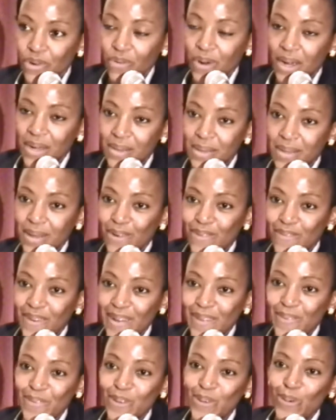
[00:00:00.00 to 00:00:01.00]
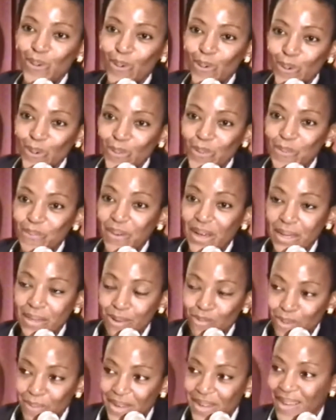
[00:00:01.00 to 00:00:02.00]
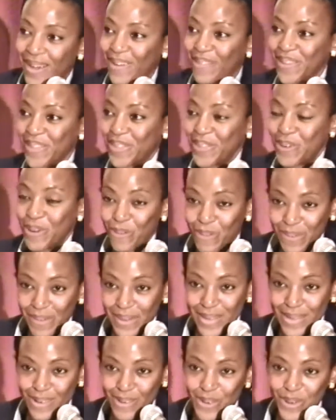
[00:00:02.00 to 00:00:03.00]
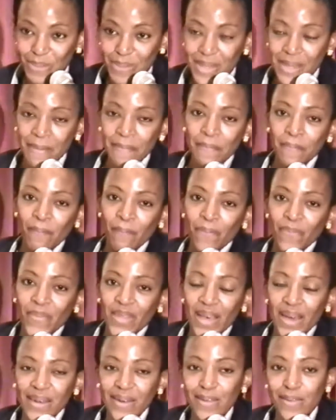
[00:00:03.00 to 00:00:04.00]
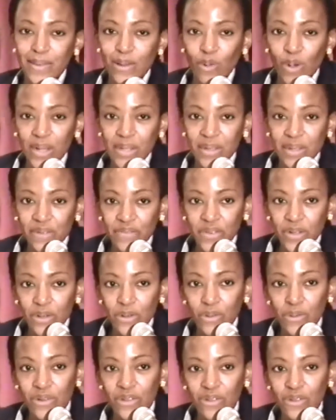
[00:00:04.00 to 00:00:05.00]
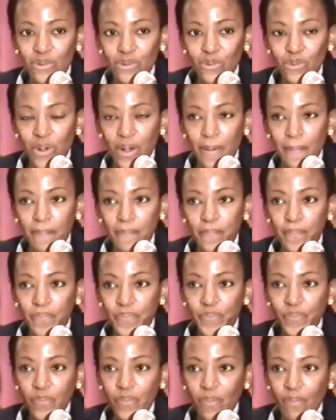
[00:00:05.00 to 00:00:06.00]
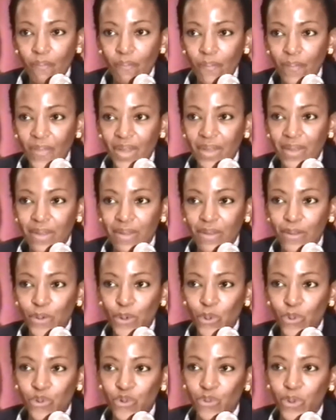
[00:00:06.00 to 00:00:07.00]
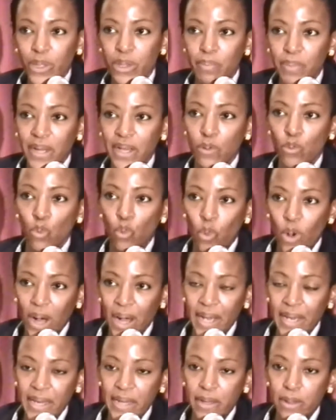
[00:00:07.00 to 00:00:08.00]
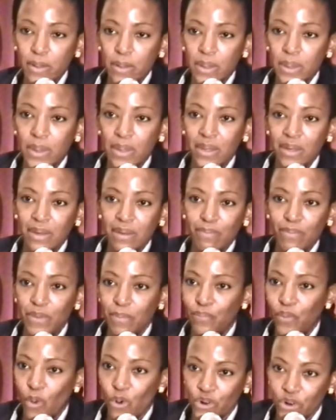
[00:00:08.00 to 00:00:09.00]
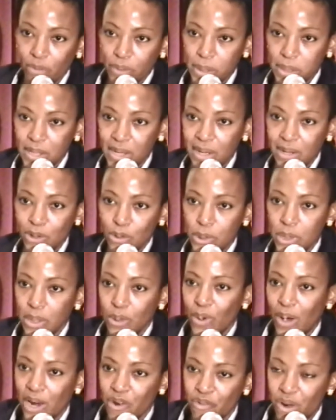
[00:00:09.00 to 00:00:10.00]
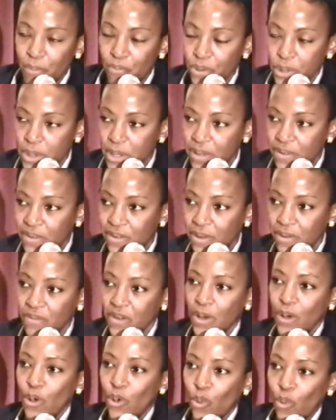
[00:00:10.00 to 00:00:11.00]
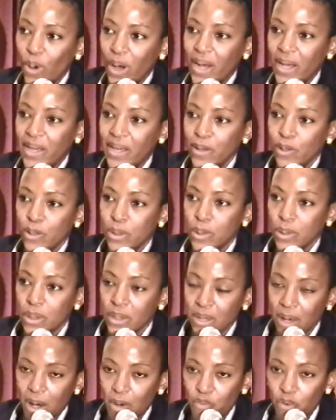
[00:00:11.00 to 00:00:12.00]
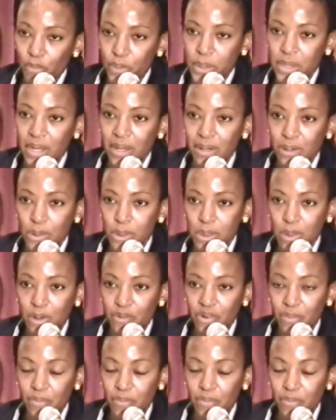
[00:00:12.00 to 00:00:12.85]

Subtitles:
rights, I find that all the best women are in women's groups. And it's quite difficult to explain why is the board of CLO so unrepresentative. Why is the staff of CLO so